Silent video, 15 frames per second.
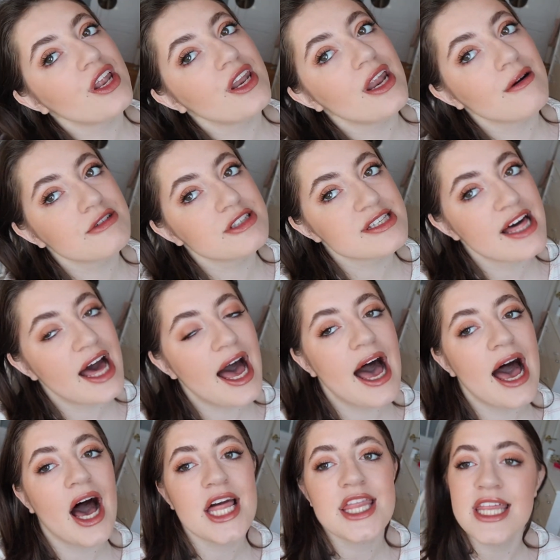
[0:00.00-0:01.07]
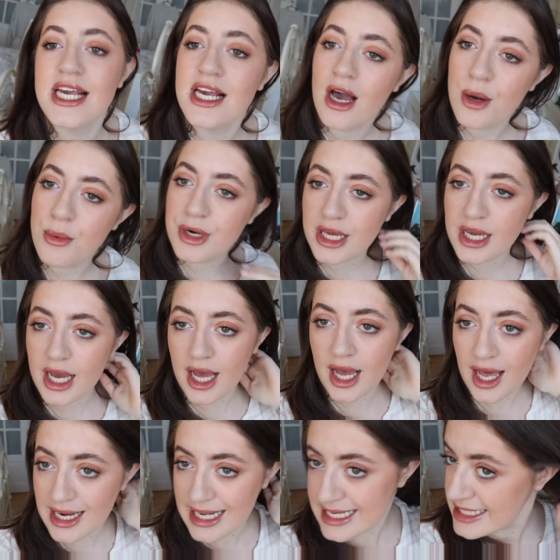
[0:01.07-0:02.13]
Now onto the hair. I think I want to
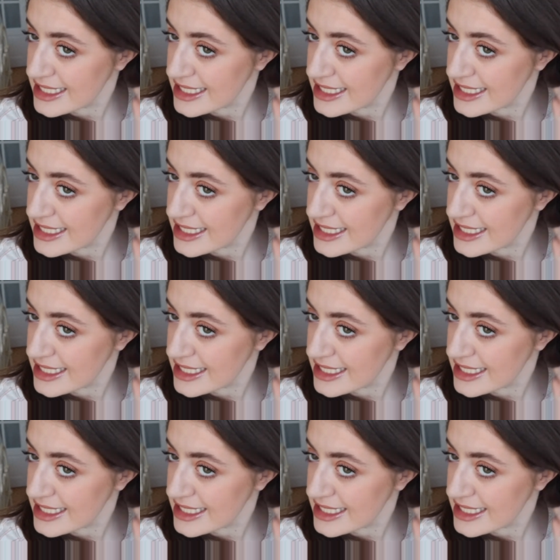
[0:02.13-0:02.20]
curl it